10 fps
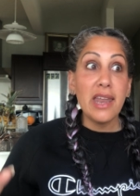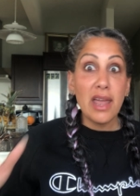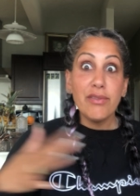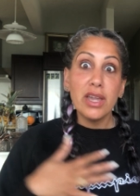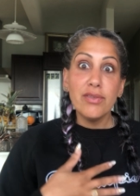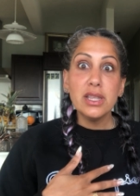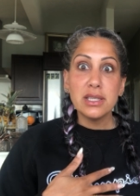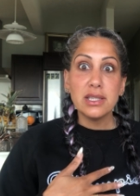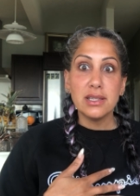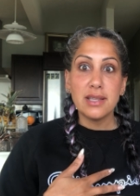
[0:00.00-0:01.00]
And I've given
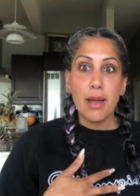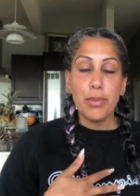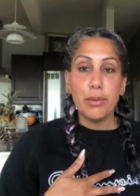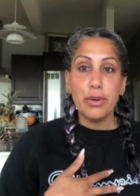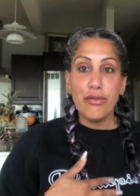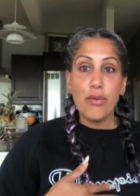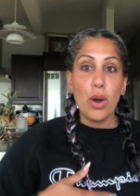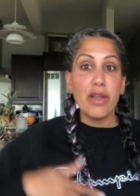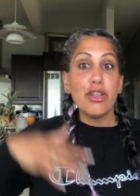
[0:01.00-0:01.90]
this example before.